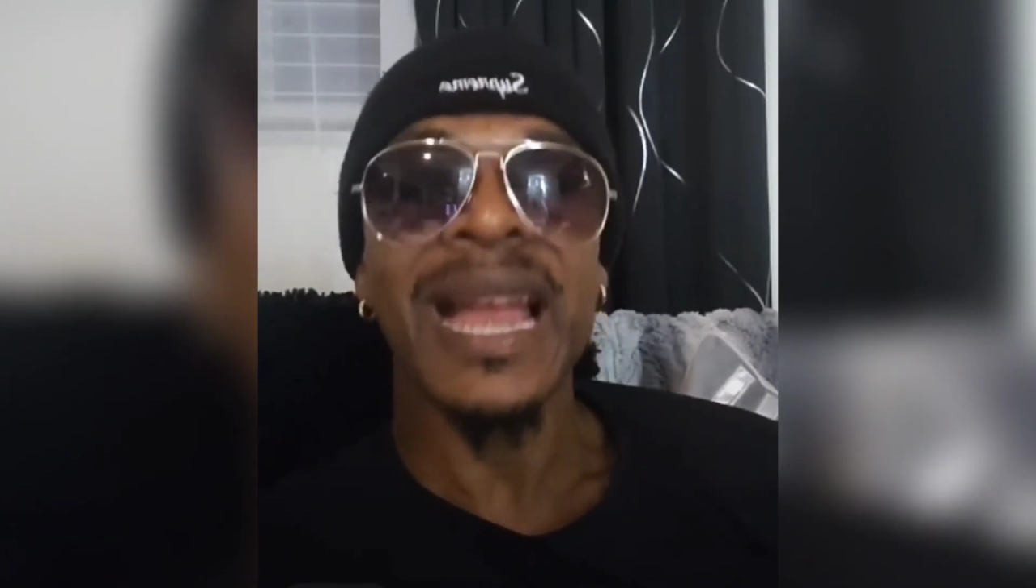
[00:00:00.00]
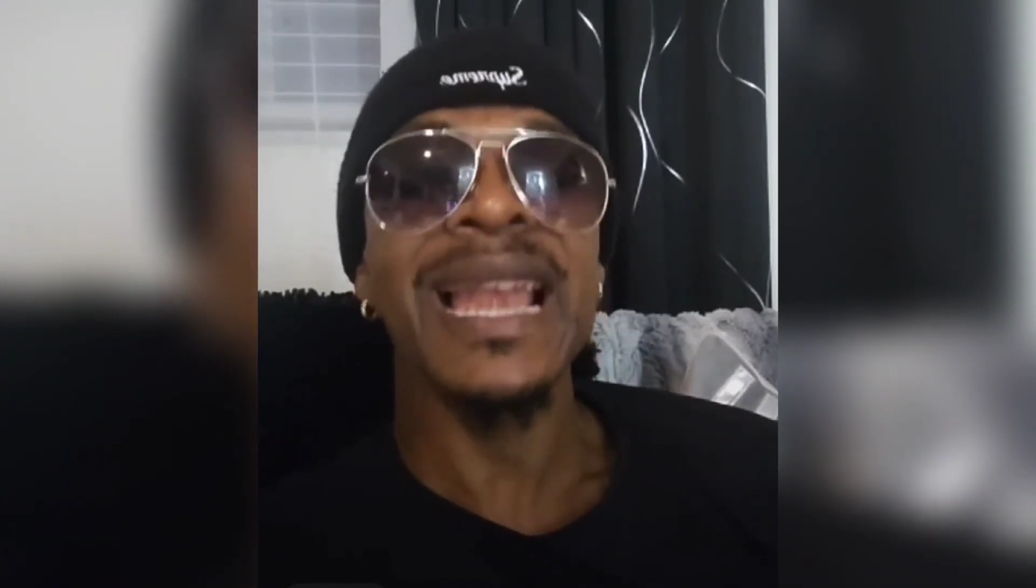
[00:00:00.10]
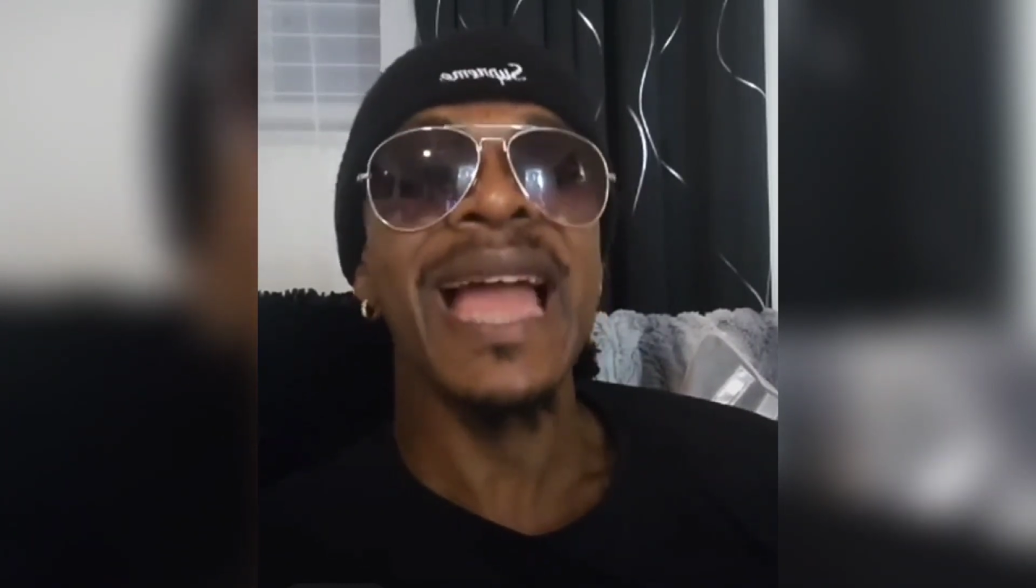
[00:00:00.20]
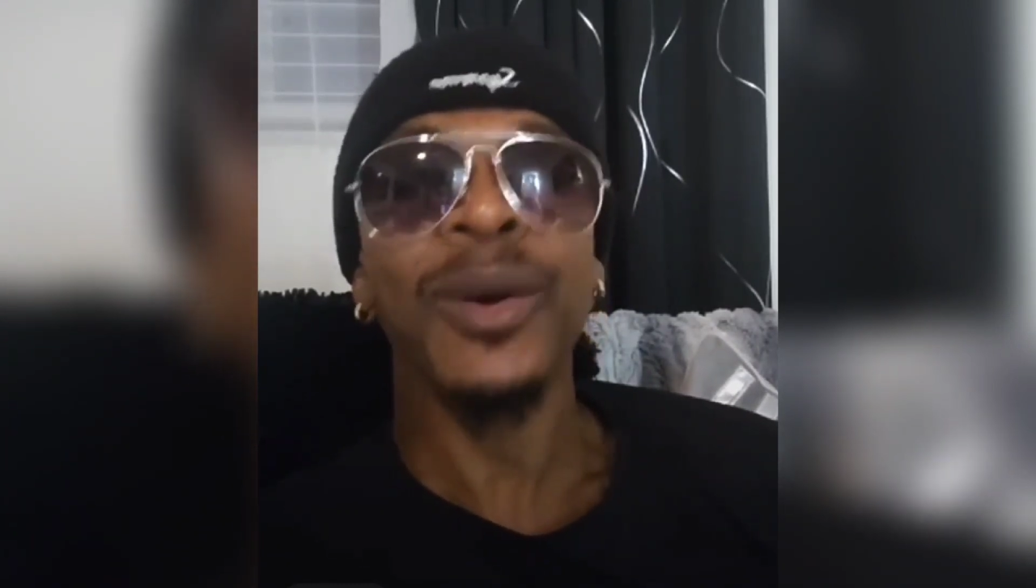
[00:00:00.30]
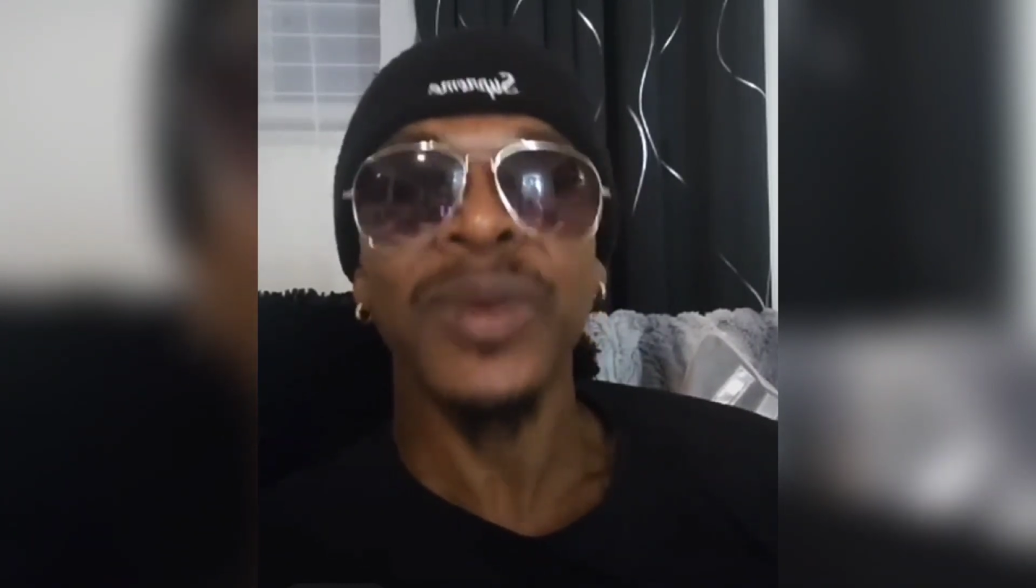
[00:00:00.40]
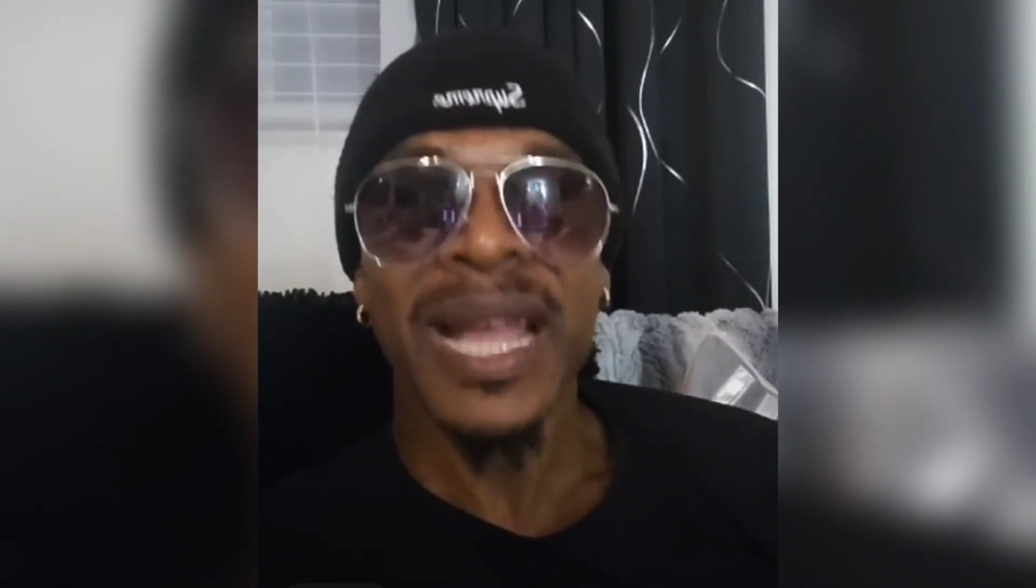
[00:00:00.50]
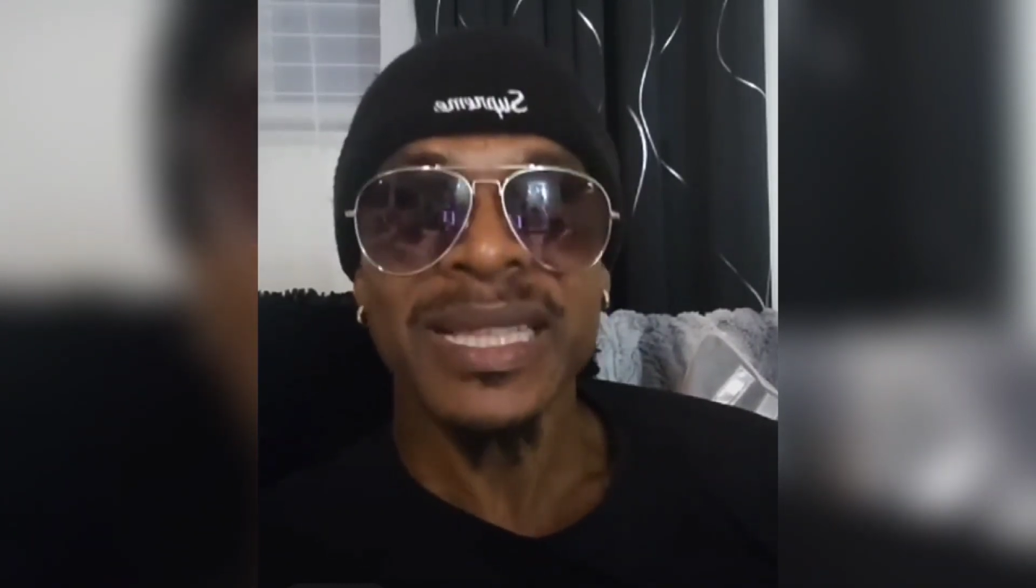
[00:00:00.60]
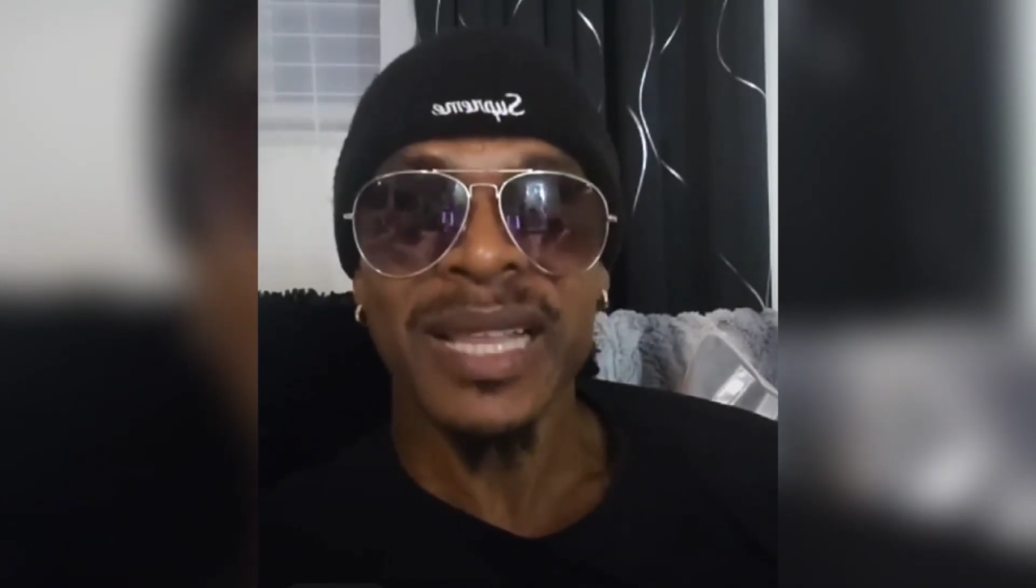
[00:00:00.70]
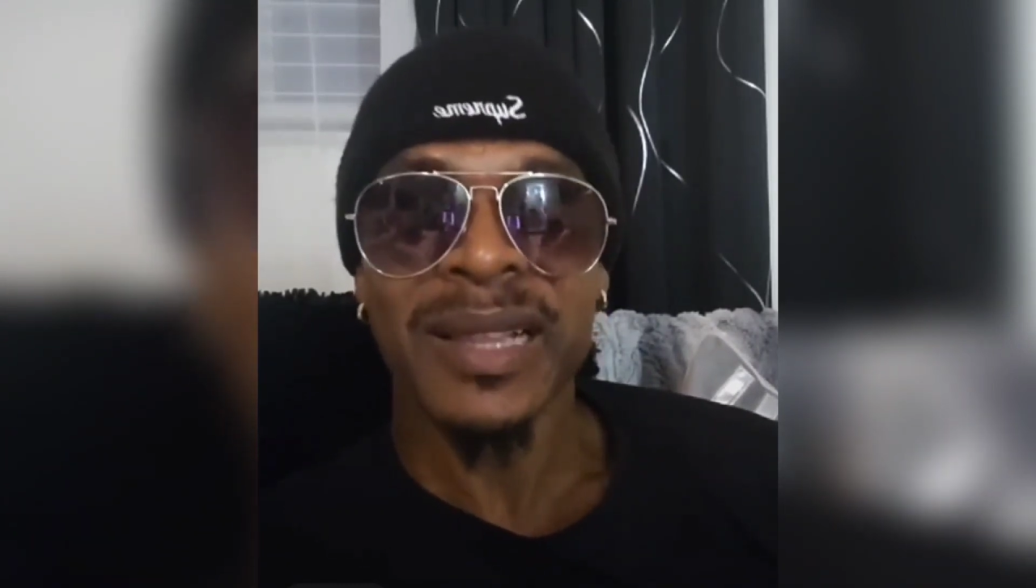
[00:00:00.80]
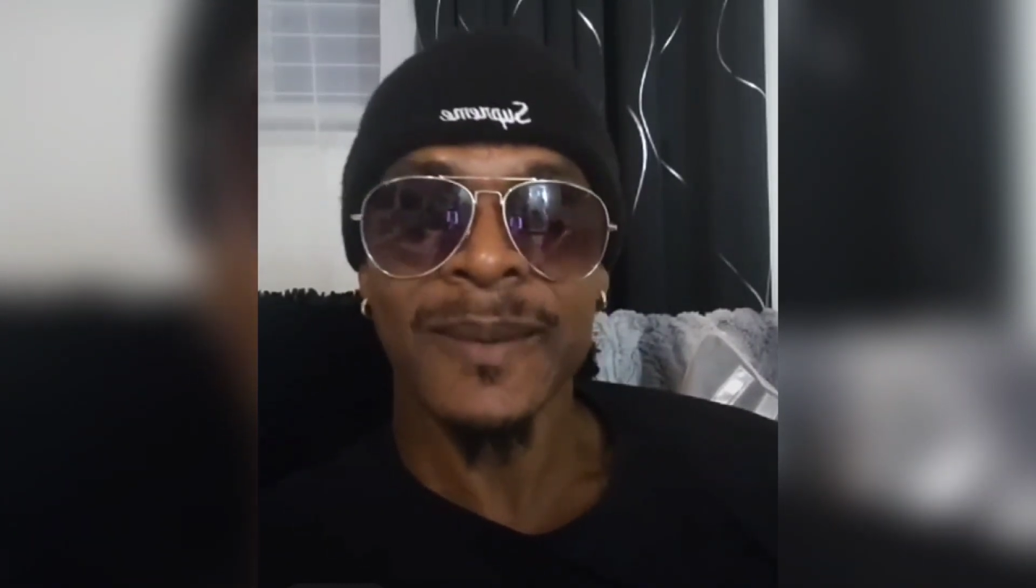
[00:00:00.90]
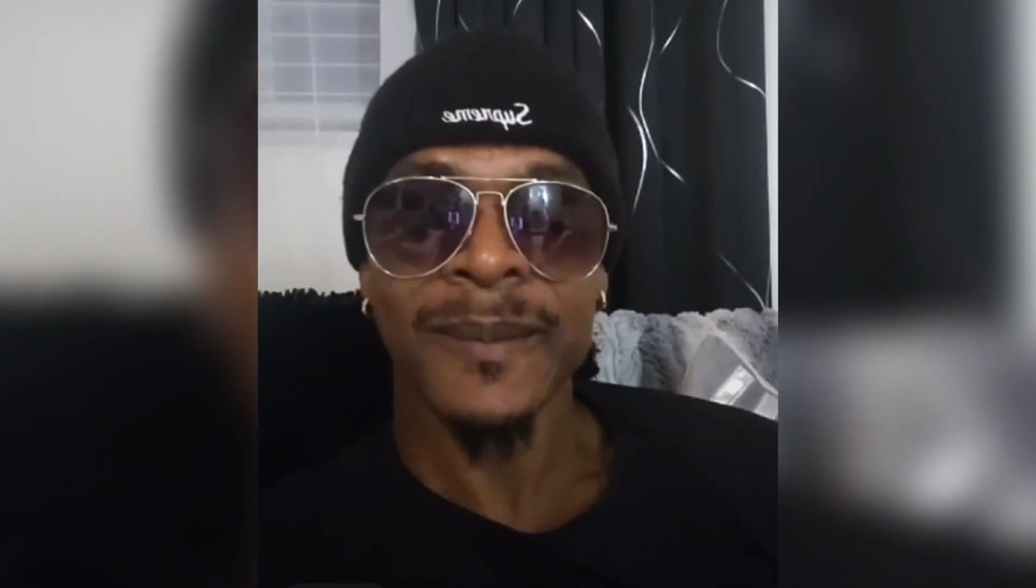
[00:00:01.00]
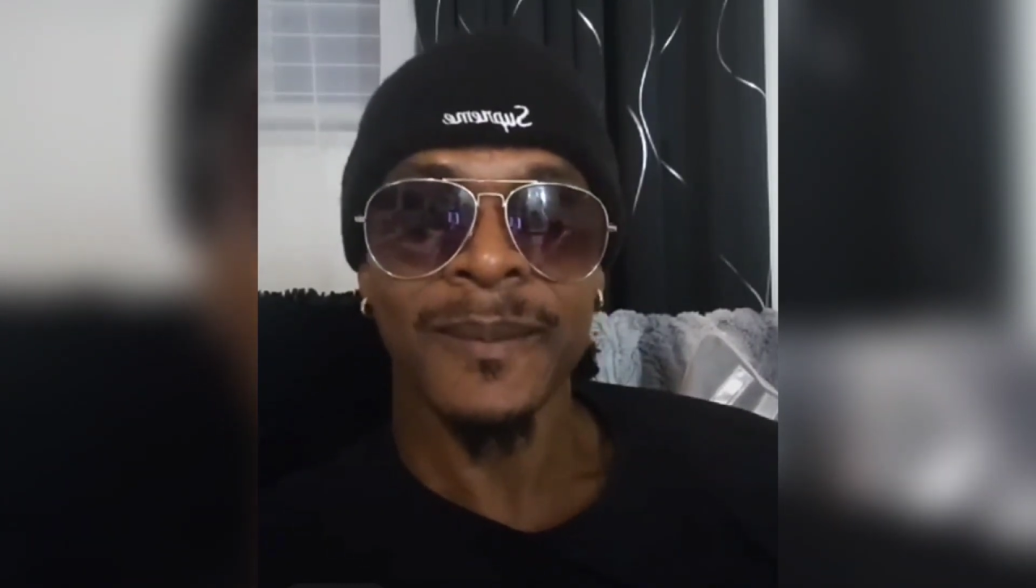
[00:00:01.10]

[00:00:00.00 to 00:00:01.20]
a lie when I tell.